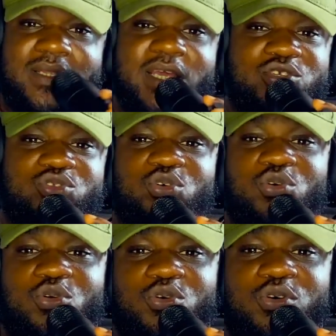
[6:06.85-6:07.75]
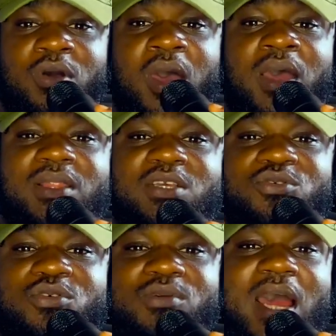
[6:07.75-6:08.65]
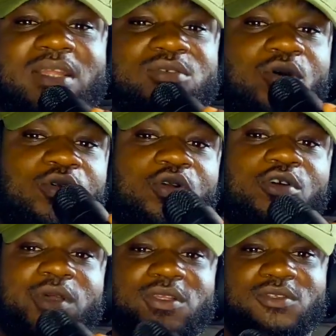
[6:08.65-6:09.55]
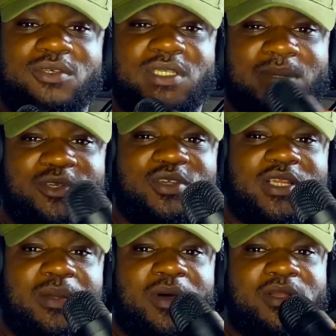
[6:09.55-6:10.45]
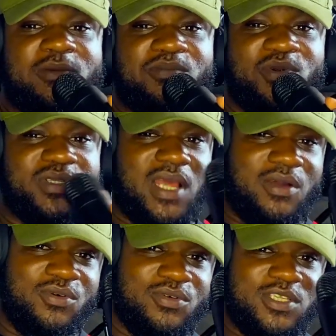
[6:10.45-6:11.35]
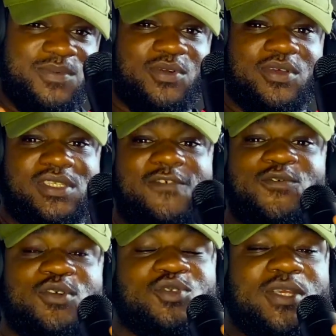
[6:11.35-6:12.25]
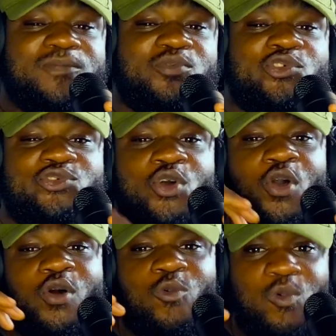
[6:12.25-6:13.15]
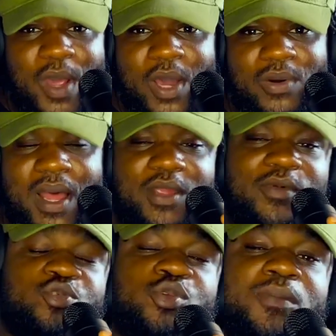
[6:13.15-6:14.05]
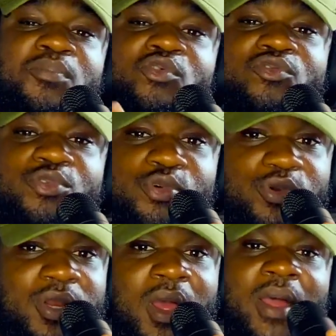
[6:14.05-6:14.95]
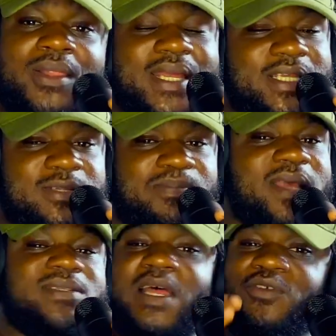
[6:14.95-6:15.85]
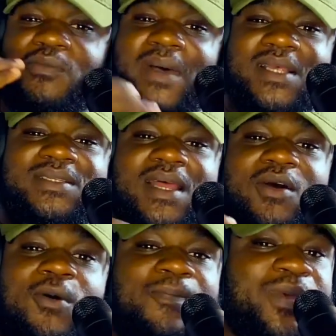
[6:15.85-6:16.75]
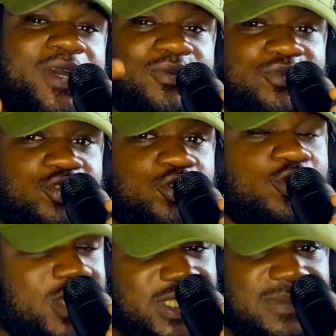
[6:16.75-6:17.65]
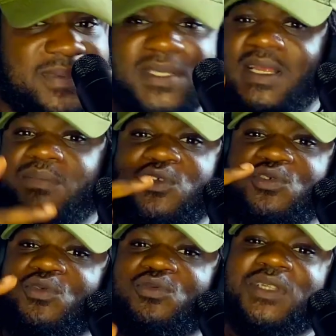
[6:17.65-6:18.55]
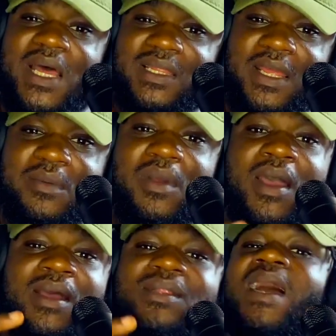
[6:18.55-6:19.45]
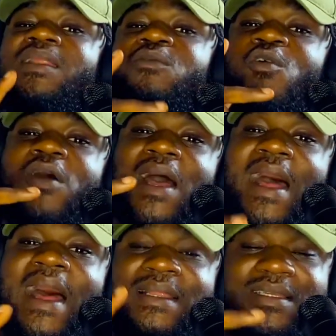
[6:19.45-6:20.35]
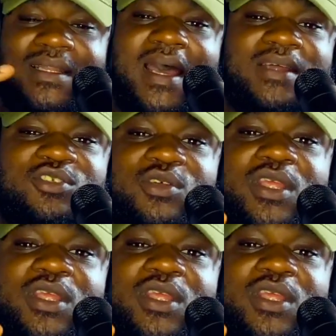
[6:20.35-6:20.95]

Like there's no right or wrong way to do it. I'm just talking about the pros and cons because if you want to improve well and you want to improve good, then it's best that you master or pick two disciplines and be so good at them that they work hand in hand.